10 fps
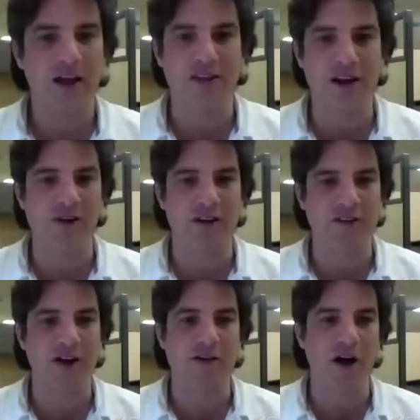et cetera,
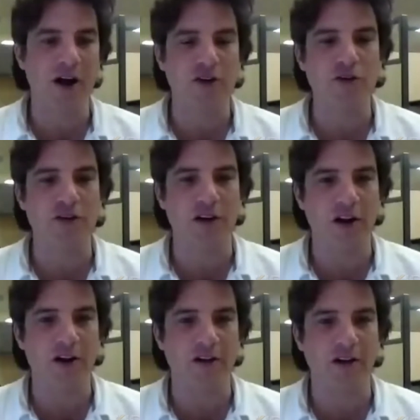et cetera. I could use a
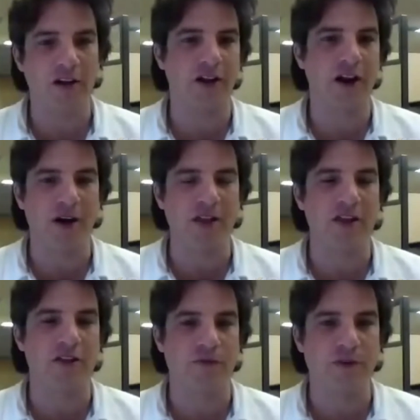lot of
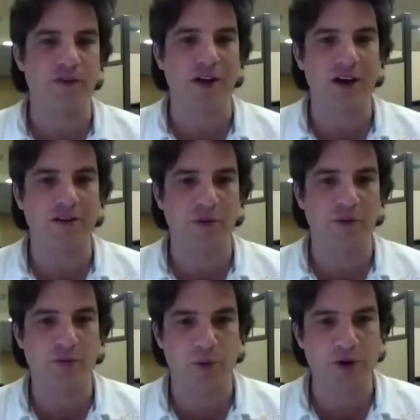other sophisticated
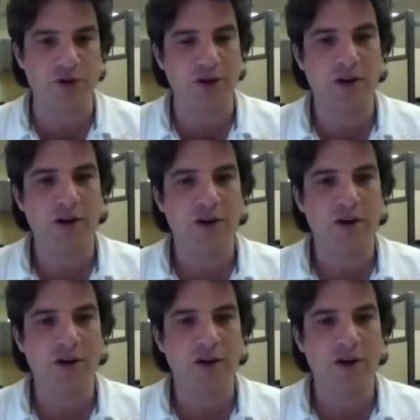terms, which